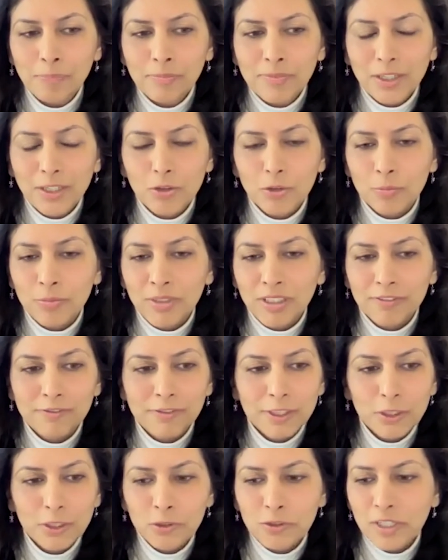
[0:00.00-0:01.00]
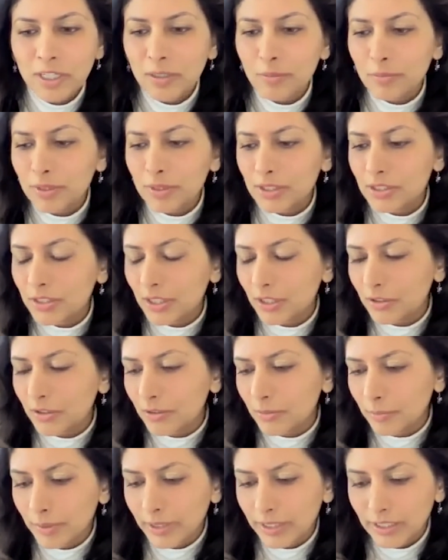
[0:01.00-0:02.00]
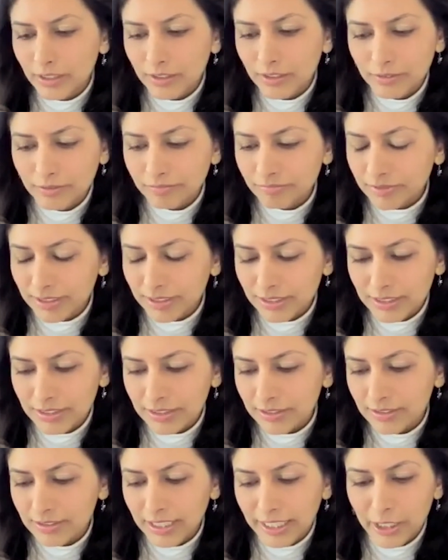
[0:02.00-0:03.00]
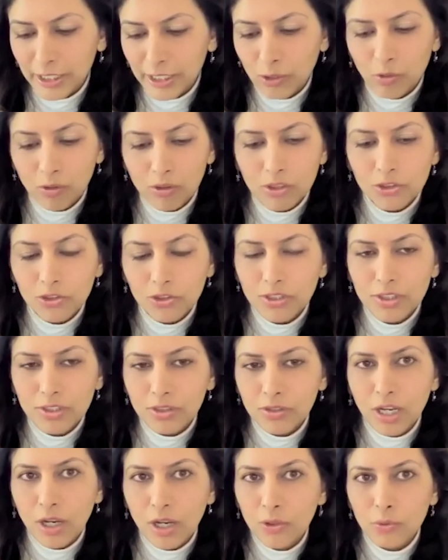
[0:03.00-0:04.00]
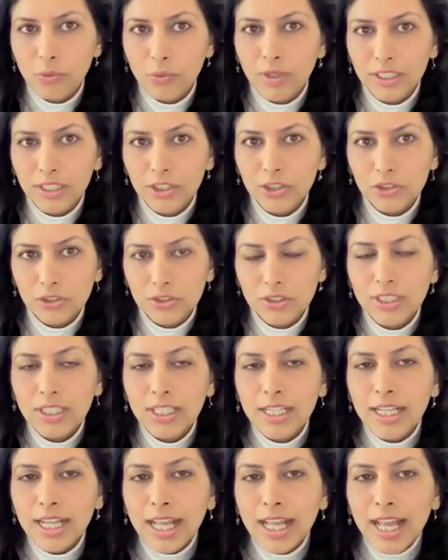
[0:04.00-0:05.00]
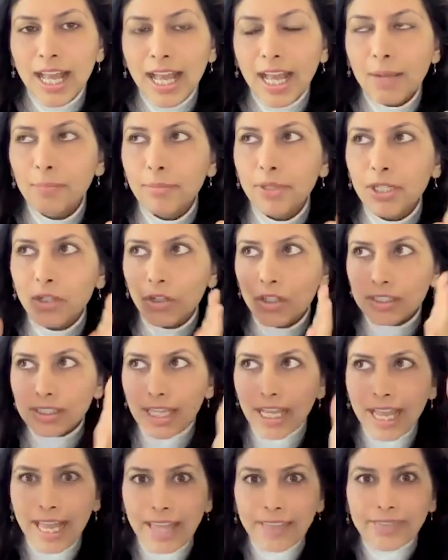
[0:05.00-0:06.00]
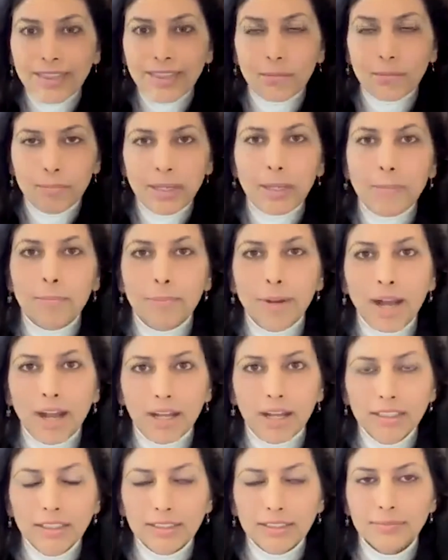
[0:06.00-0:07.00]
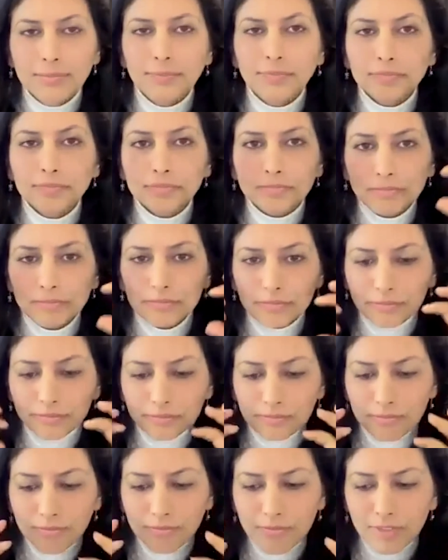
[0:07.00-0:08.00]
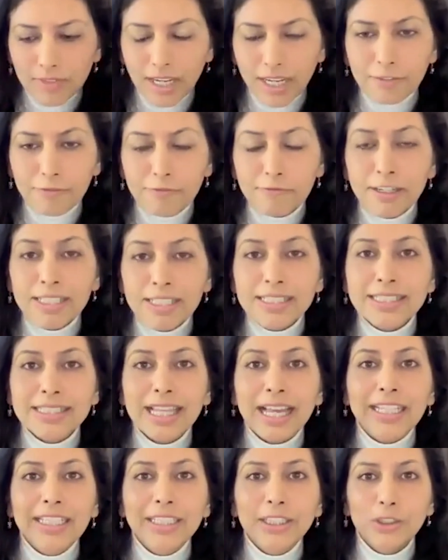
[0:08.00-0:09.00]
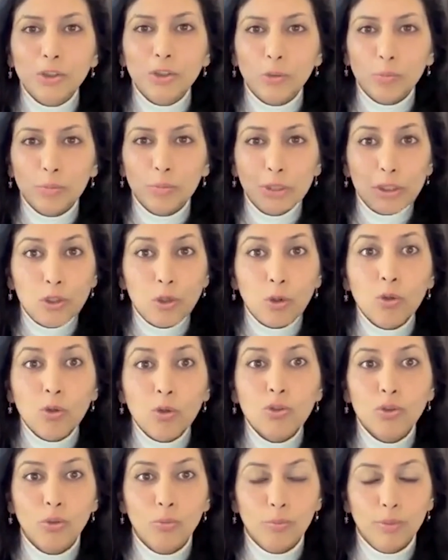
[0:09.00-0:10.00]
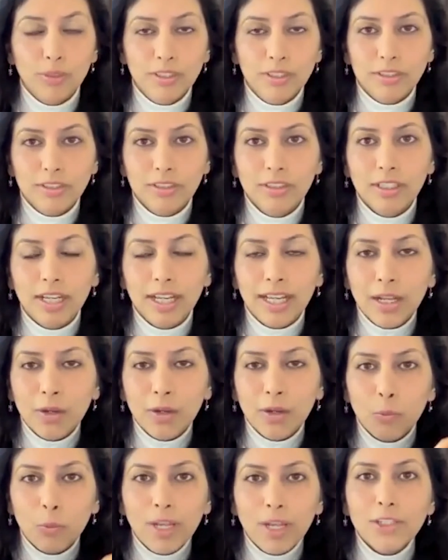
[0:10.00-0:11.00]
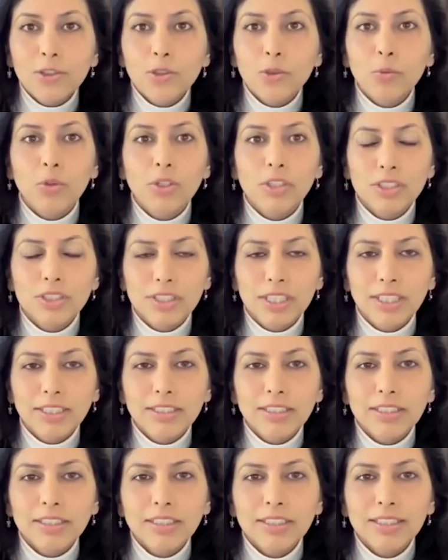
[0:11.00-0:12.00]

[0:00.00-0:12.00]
I could be a physiotherapist. I could be a psychologist. How do I reach it? And because I had that big path, I felt signs open, doors open, and I went towards it.